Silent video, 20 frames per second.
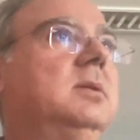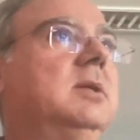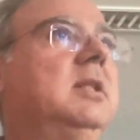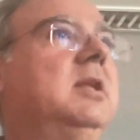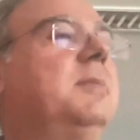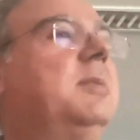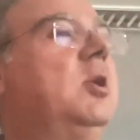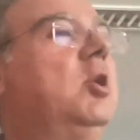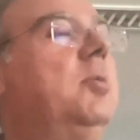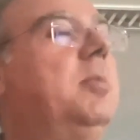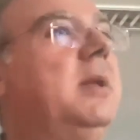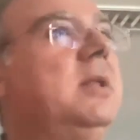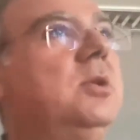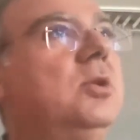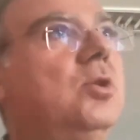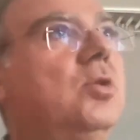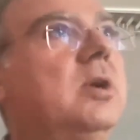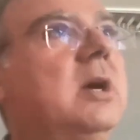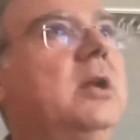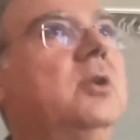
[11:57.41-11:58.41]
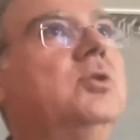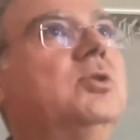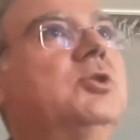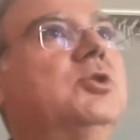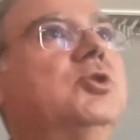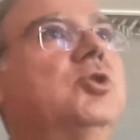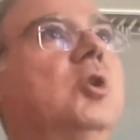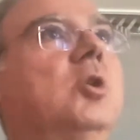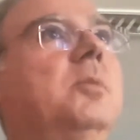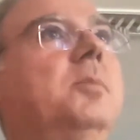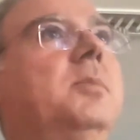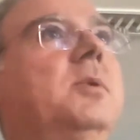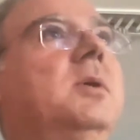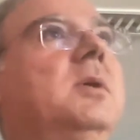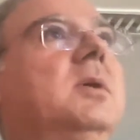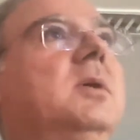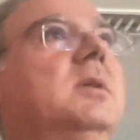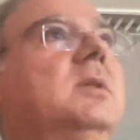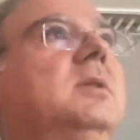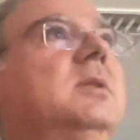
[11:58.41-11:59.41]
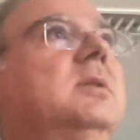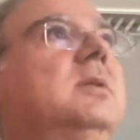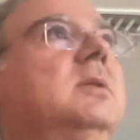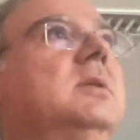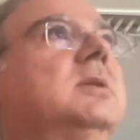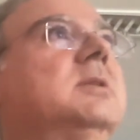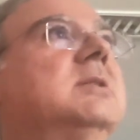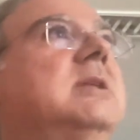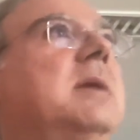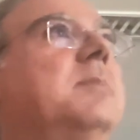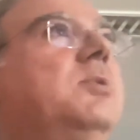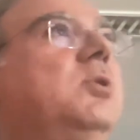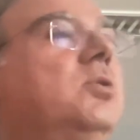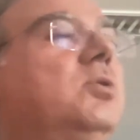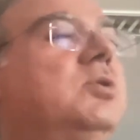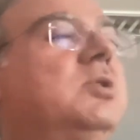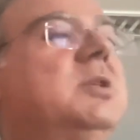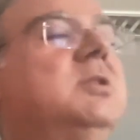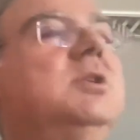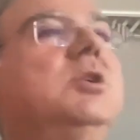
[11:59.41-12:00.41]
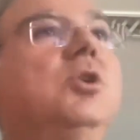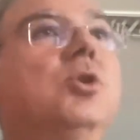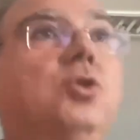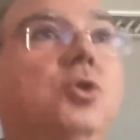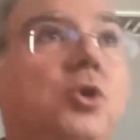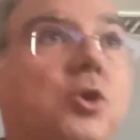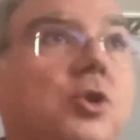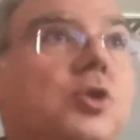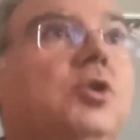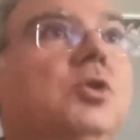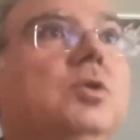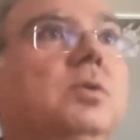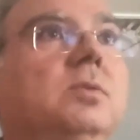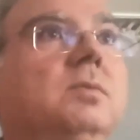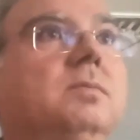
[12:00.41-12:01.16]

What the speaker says: The development you cannot stop, some uses you could.